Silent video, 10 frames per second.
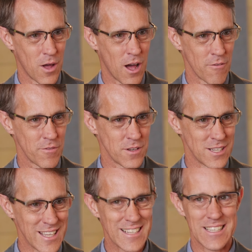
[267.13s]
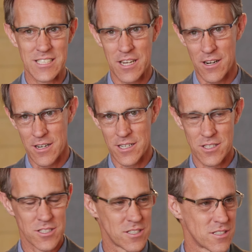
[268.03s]
Often
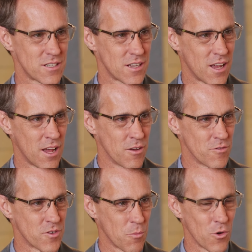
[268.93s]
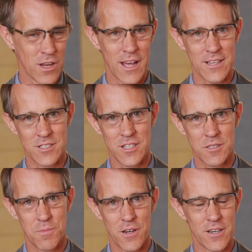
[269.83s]
dignitaries, if someone has
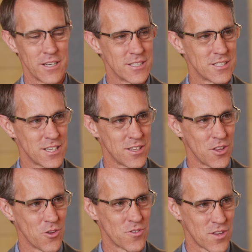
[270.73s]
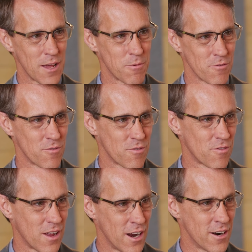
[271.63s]
experience in those type
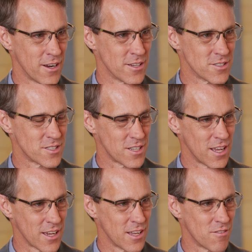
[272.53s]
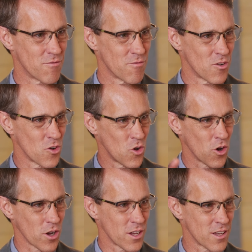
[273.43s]
of areas, they can
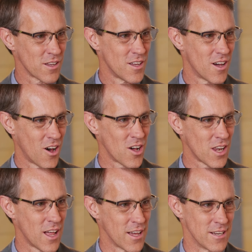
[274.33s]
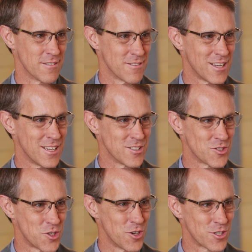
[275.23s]
look online and
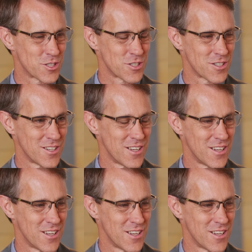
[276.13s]
search